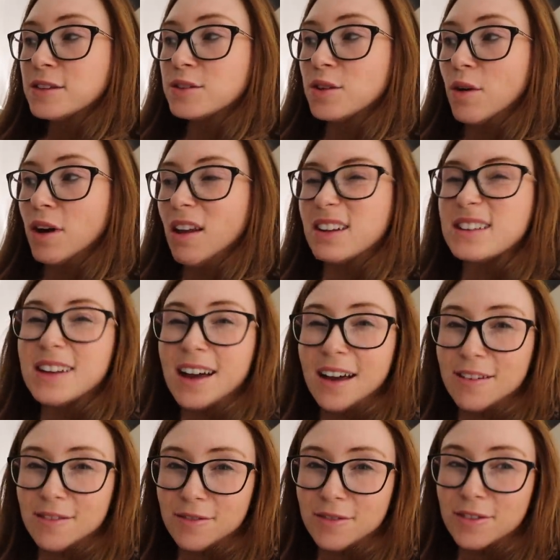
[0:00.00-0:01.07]
So I like to
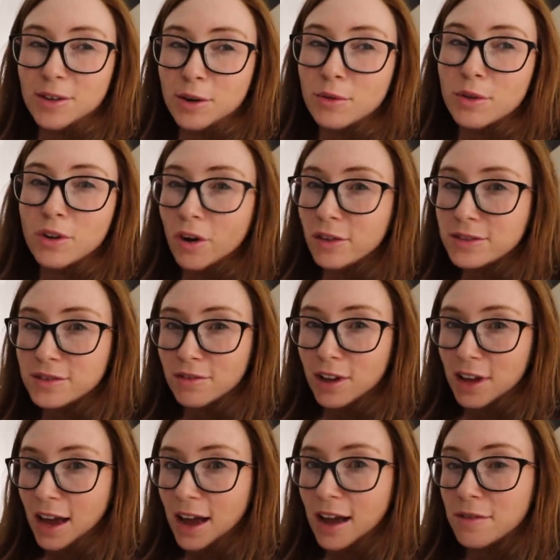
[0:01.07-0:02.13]
have, you know, the guts of
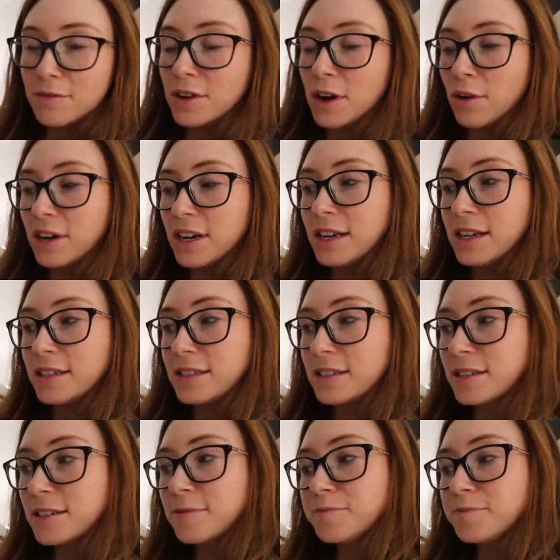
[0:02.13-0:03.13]
like a half an hour at least